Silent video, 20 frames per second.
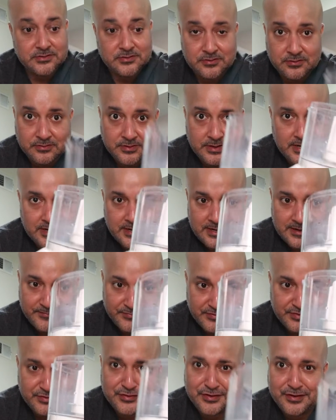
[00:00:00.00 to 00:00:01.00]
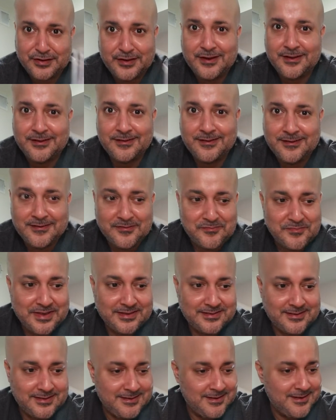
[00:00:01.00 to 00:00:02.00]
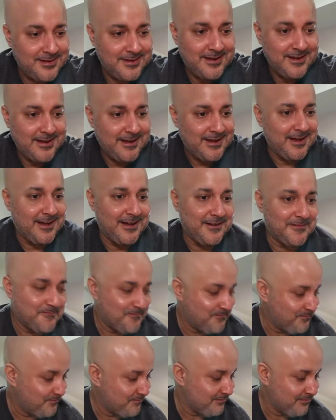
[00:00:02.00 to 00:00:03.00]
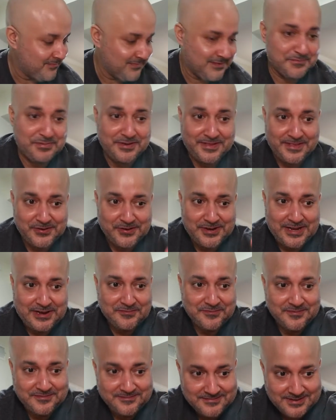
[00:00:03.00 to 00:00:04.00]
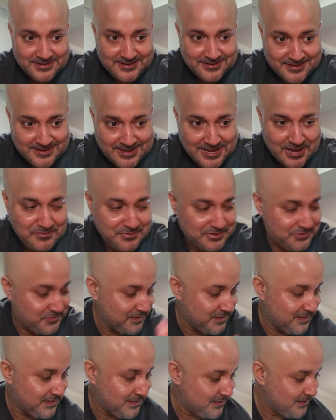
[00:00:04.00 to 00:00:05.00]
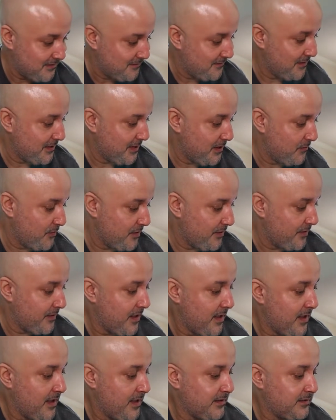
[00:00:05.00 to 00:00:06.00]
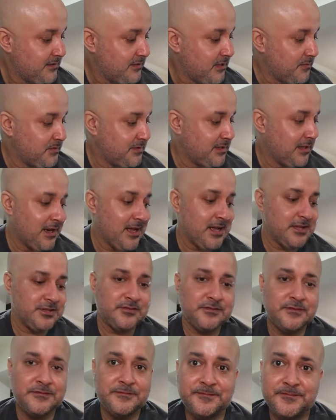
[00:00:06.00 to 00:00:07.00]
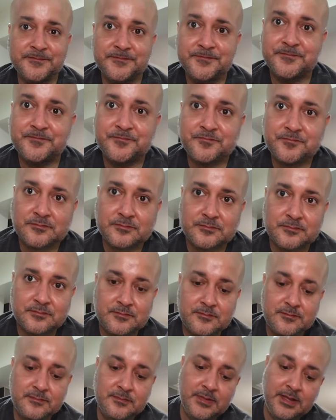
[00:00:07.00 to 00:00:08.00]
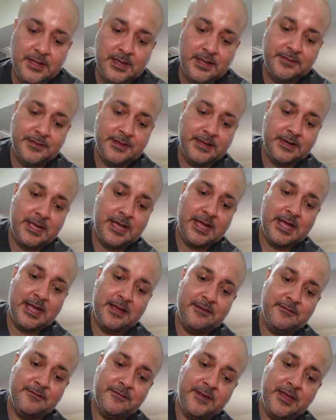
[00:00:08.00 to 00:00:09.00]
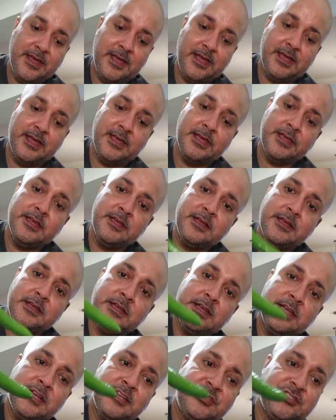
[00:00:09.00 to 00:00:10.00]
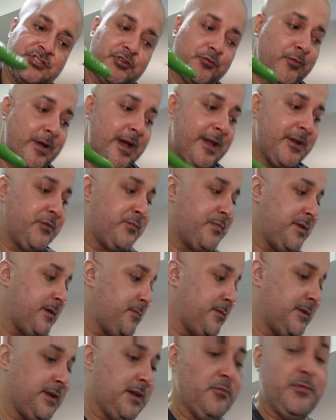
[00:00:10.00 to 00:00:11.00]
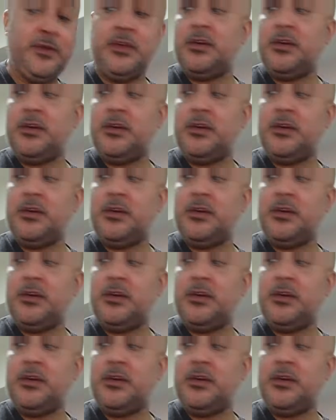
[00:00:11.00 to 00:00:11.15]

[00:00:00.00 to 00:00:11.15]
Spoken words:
so this can get messy, depending on how much we fill it up with. Some cilantro, and then I have a serrano pepper. Now we